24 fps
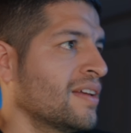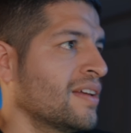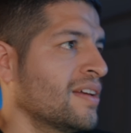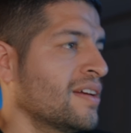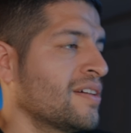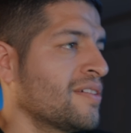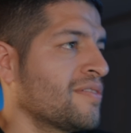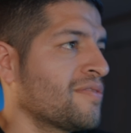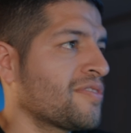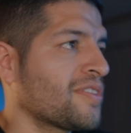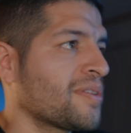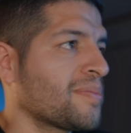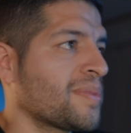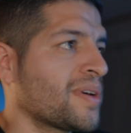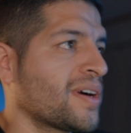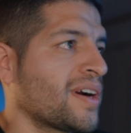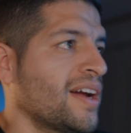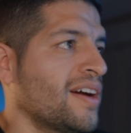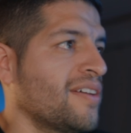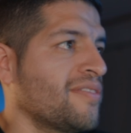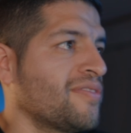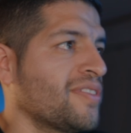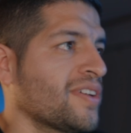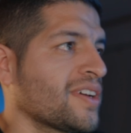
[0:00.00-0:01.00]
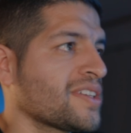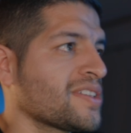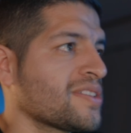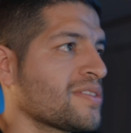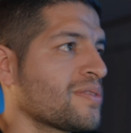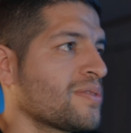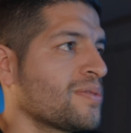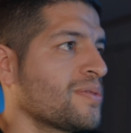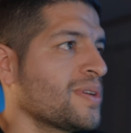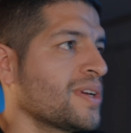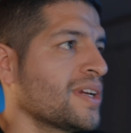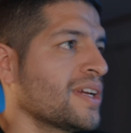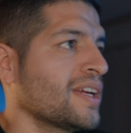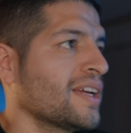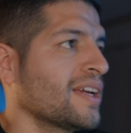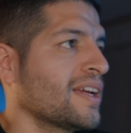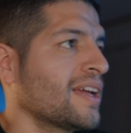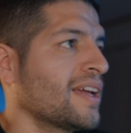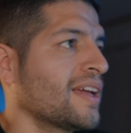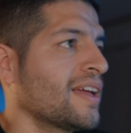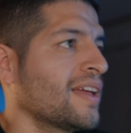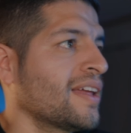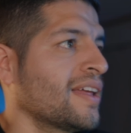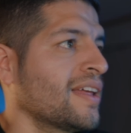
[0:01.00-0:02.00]
from our FX3,
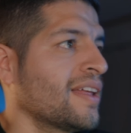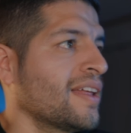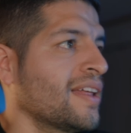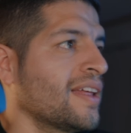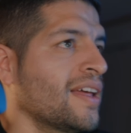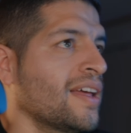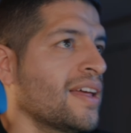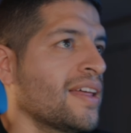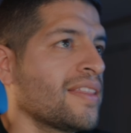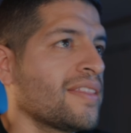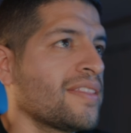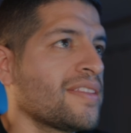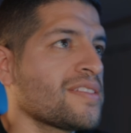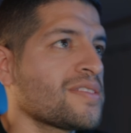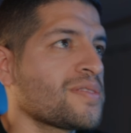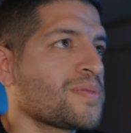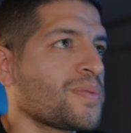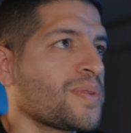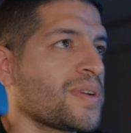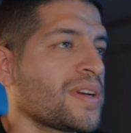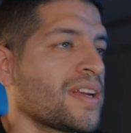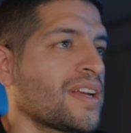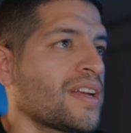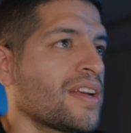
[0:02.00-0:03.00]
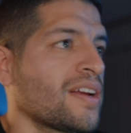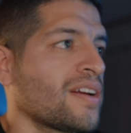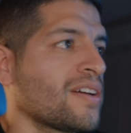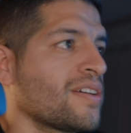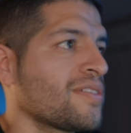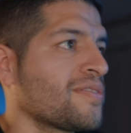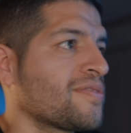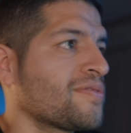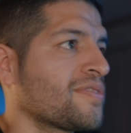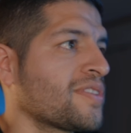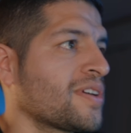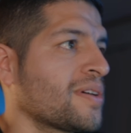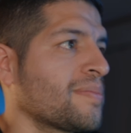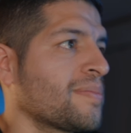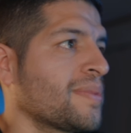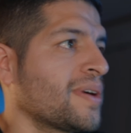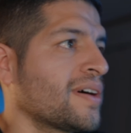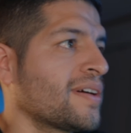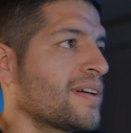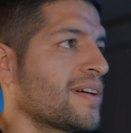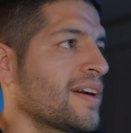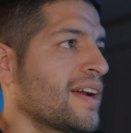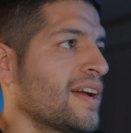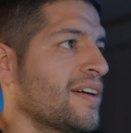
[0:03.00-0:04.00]
this one here from
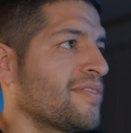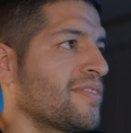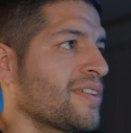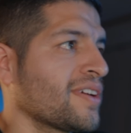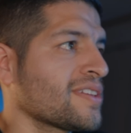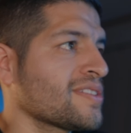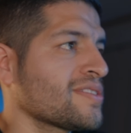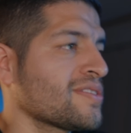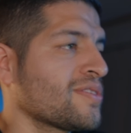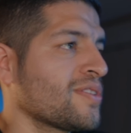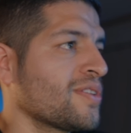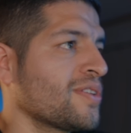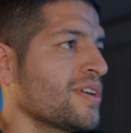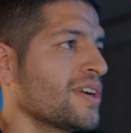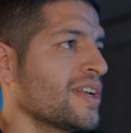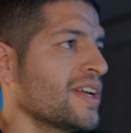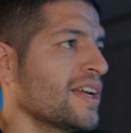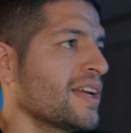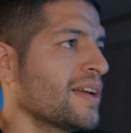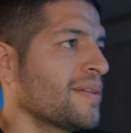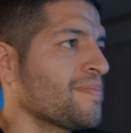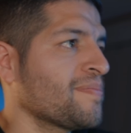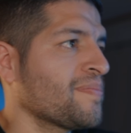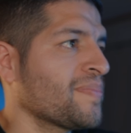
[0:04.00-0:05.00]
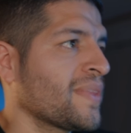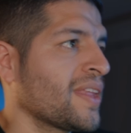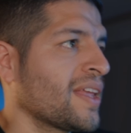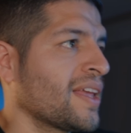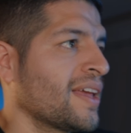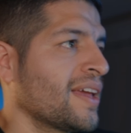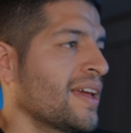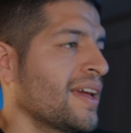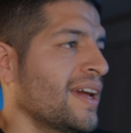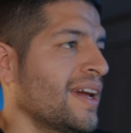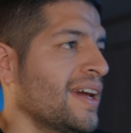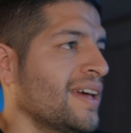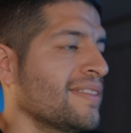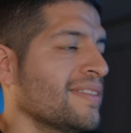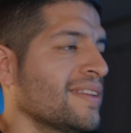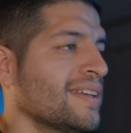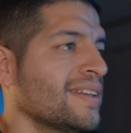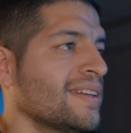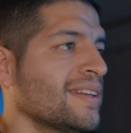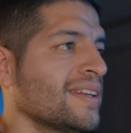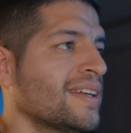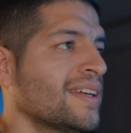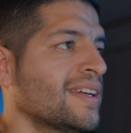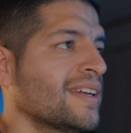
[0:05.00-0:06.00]
our FX30, and
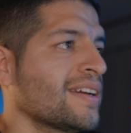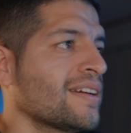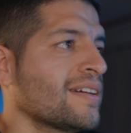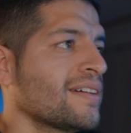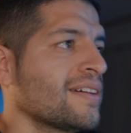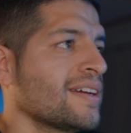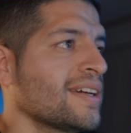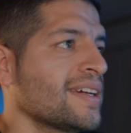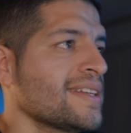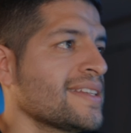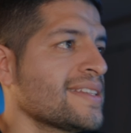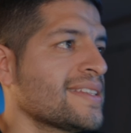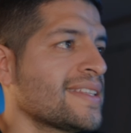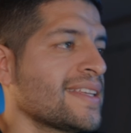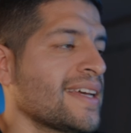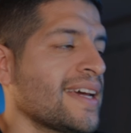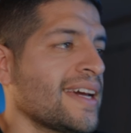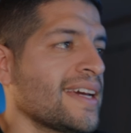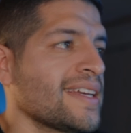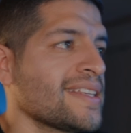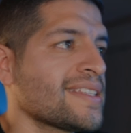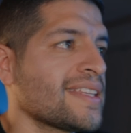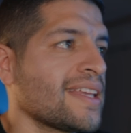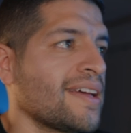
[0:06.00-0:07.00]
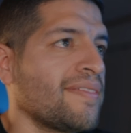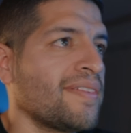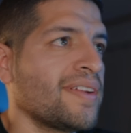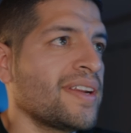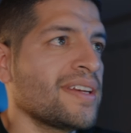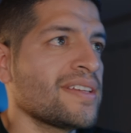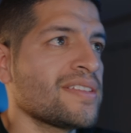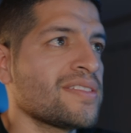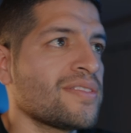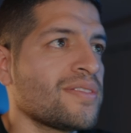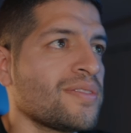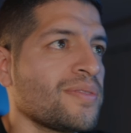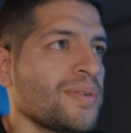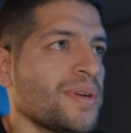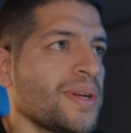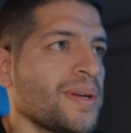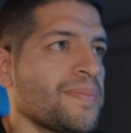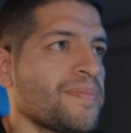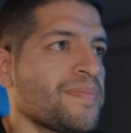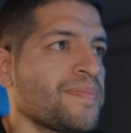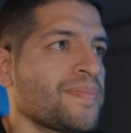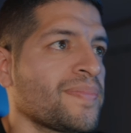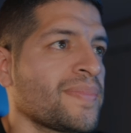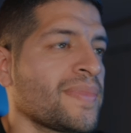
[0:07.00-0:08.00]
then here is the A7S3.
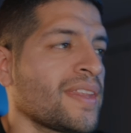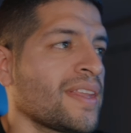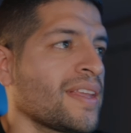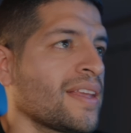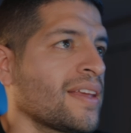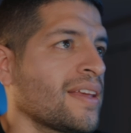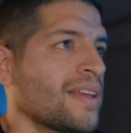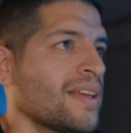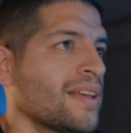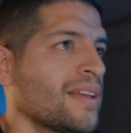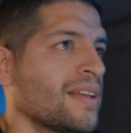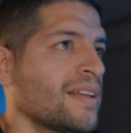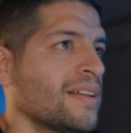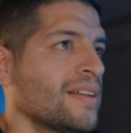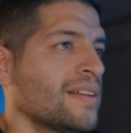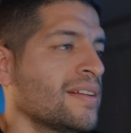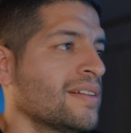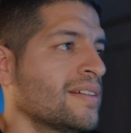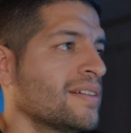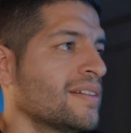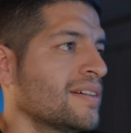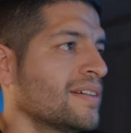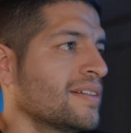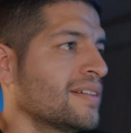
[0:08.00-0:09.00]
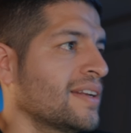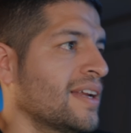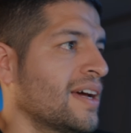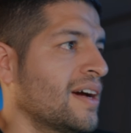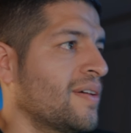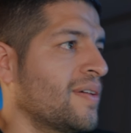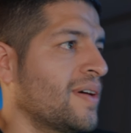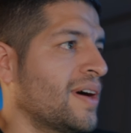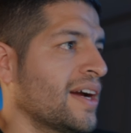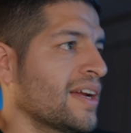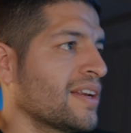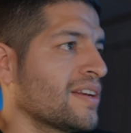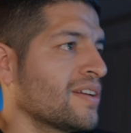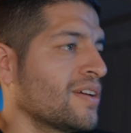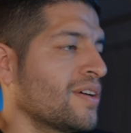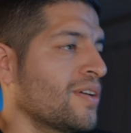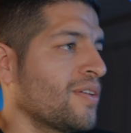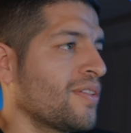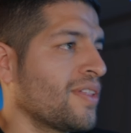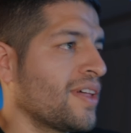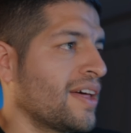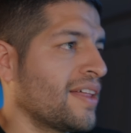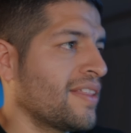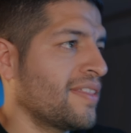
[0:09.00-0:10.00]
Now I know
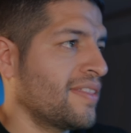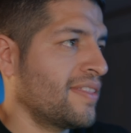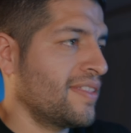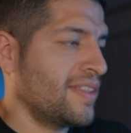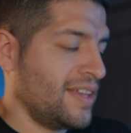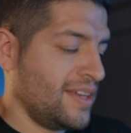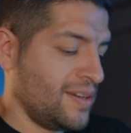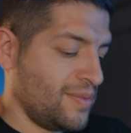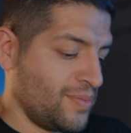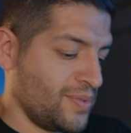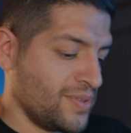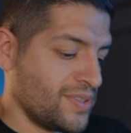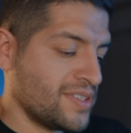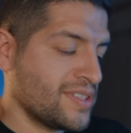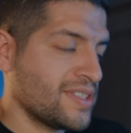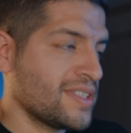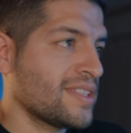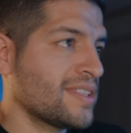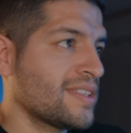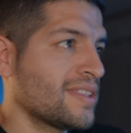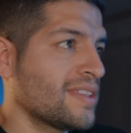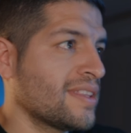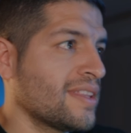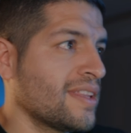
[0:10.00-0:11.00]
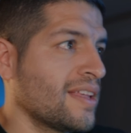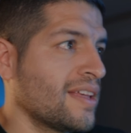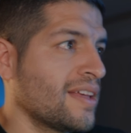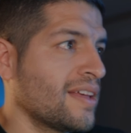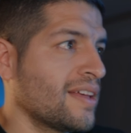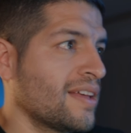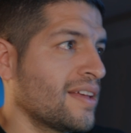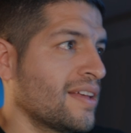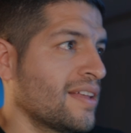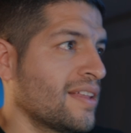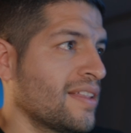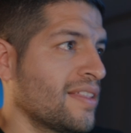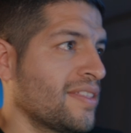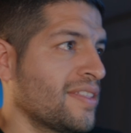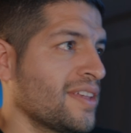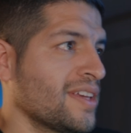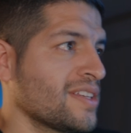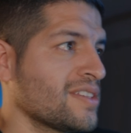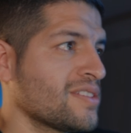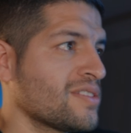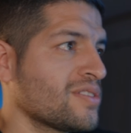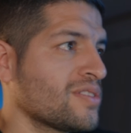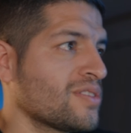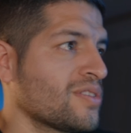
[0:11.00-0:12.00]
that it was
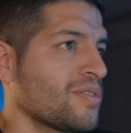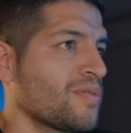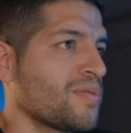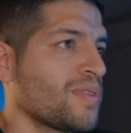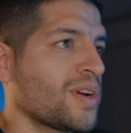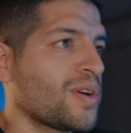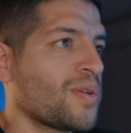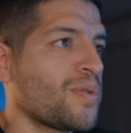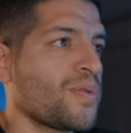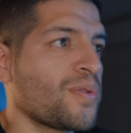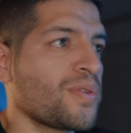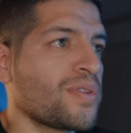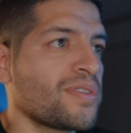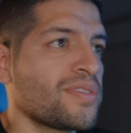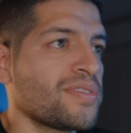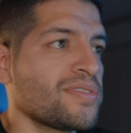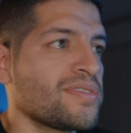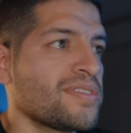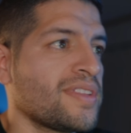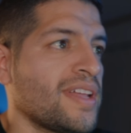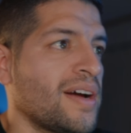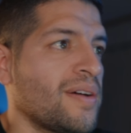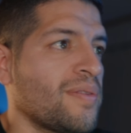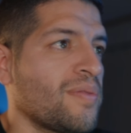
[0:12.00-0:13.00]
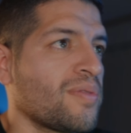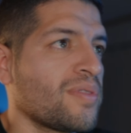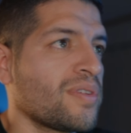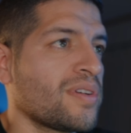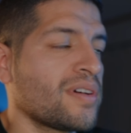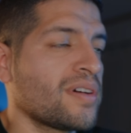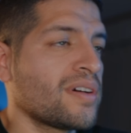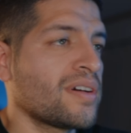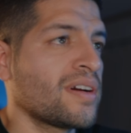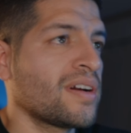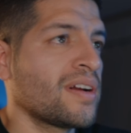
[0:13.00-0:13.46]
these two recorders that were